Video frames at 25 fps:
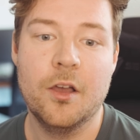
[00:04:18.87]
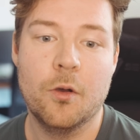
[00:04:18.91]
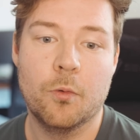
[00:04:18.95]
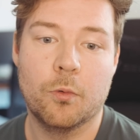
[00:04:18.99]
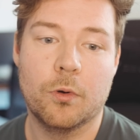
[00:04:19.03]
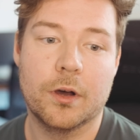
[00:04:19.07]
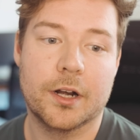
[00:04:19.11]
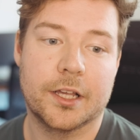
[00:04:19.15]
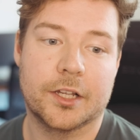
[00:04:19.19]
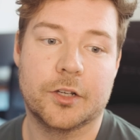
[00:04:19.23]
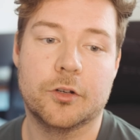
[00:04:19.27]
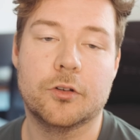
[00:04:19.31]

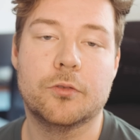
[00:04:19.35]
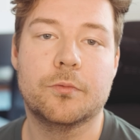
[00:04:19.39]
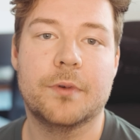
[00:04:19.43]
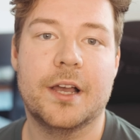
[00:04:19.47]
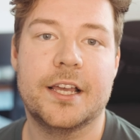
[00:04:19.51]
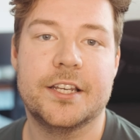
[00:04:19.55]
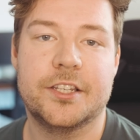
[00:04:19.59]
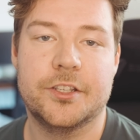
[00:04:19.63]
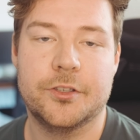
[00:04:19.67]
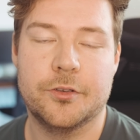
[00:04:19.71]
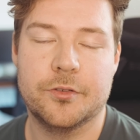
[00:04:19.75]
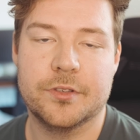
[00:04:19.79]
what a good
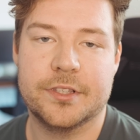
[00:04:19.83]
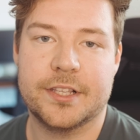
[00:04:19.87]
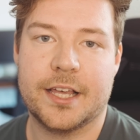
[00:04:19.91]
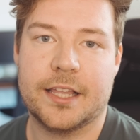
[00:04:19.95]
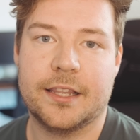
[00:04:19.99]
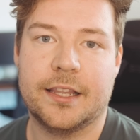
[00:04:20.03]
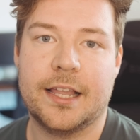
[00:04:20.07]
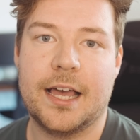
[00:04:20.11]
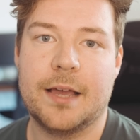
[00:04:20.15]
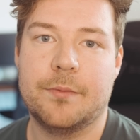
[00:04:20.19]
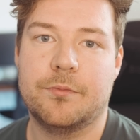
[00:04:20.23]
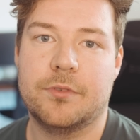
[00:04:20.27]
way to use
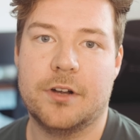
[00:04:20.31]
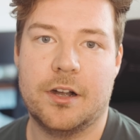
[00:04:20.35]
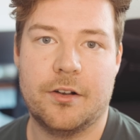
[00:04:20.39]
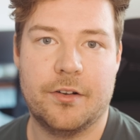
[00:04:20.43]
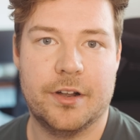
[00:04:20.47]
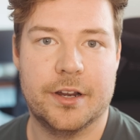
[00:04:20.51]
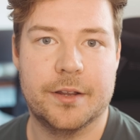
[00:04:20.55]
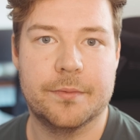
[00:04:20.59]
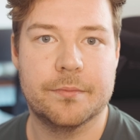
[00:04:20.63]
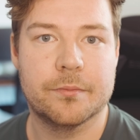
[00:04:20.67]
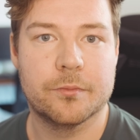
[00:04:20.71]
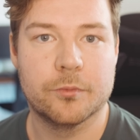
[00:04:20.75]
that
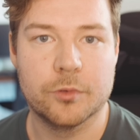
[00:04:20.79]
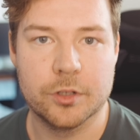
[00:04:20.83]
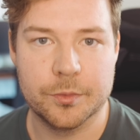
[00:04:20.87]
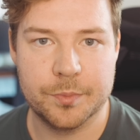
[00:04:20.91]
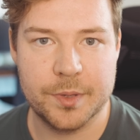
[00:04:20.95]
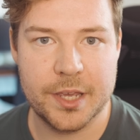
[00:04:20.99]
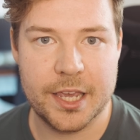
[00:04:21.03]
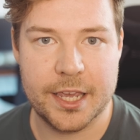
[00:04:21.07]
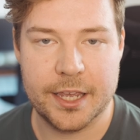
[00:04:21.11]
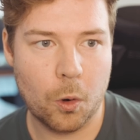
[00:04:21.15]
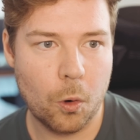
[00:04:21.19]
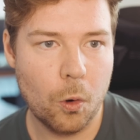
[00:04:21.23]
library would be.